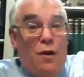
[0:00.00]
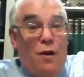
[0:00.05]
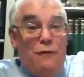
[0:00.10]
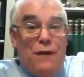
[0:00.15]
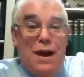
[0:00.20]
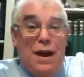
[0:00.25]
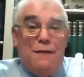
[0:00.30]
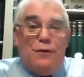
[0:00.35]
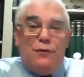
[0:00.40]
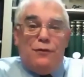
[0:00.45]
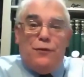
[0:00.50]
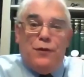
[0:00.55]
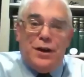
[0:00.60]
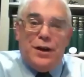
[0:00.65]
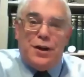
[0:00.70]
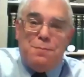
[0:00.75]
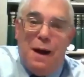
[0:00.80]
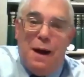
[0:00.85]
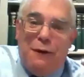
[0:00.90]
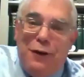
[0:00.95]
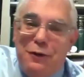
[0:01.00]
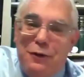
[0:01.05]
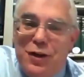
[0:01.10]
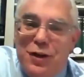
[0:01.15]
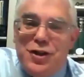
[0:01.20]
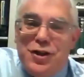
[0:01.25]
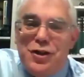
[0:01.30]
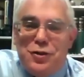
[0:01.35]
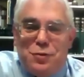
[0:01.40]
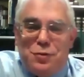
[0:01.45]
if I ever finish my
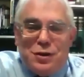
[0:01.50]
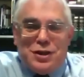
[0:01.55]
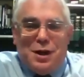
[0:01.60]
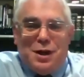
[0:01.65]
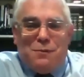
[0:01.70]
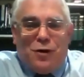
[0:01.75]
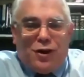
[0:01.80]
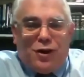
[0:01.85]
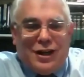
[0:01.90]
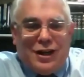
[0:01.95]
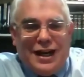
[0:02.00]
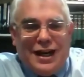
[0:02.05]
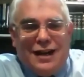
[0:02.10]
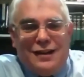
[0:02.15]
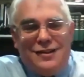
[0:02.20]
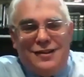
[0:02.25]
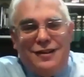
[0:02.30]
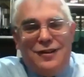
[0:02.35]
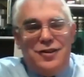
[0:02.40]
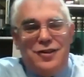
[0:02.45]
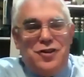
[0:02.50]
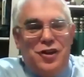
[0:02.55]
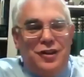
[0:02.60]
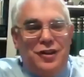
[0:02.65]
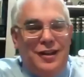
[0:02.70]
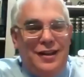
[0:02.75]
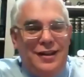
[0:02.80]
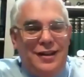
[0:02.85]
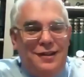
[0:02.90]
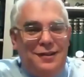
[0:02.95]
revisions, which I'm working on
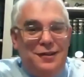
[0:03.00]
diligently.